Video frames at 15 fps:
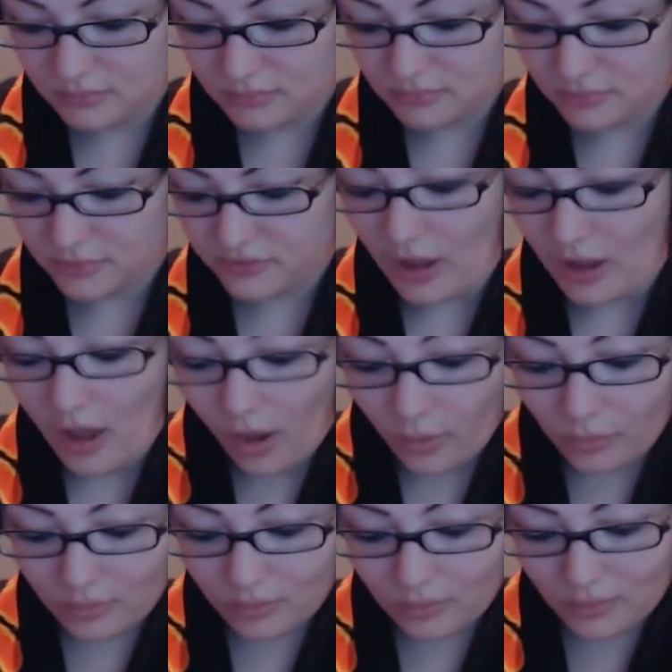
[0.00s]
because
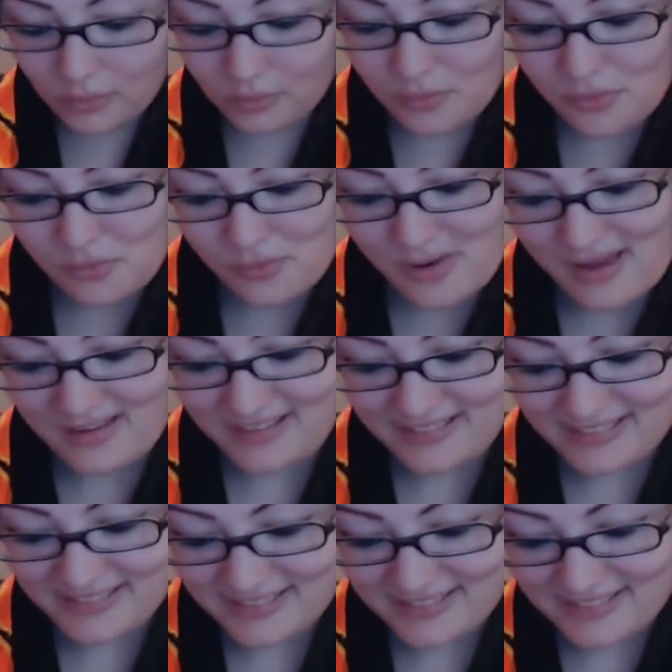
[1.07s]
ooh,
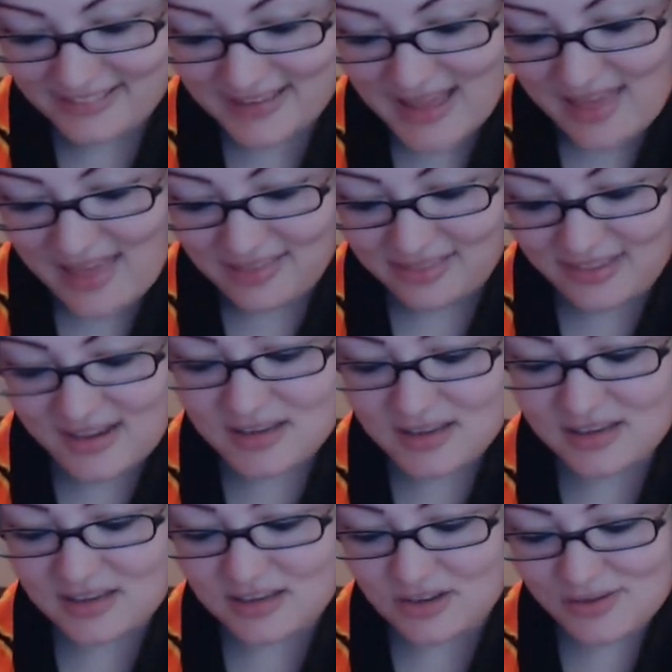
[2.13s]
thank
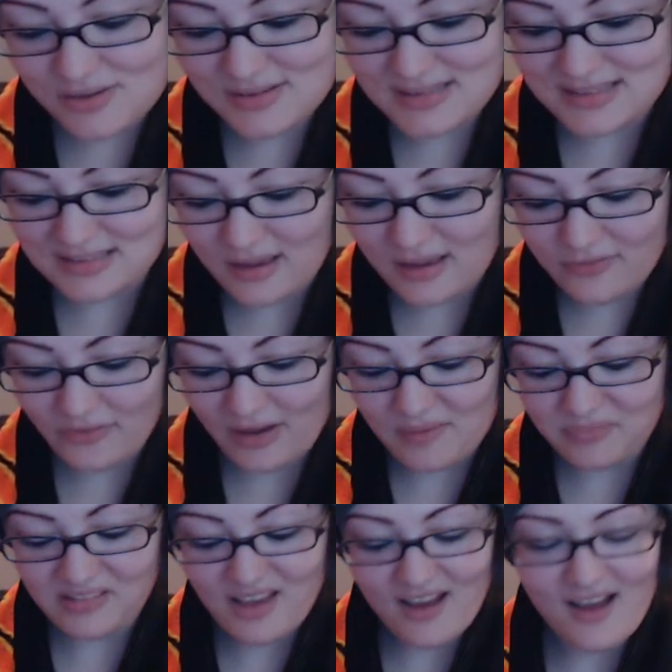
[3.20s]
you, Sci-Fi
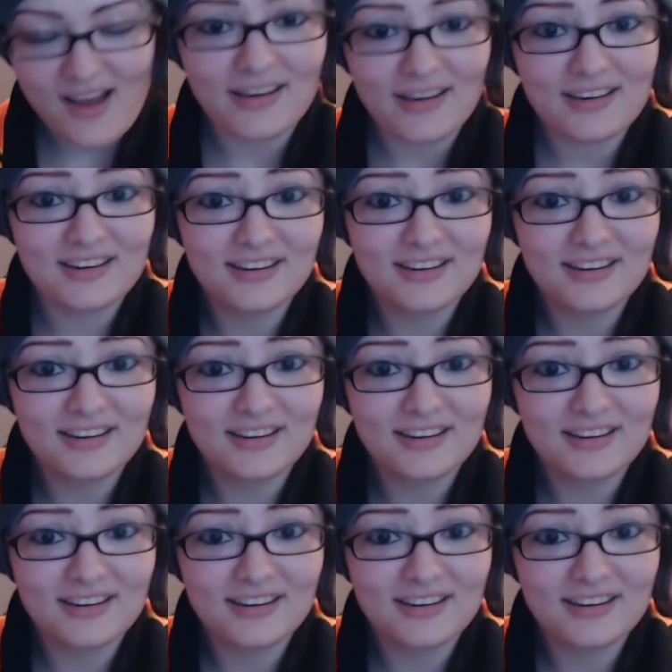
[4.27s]
Block.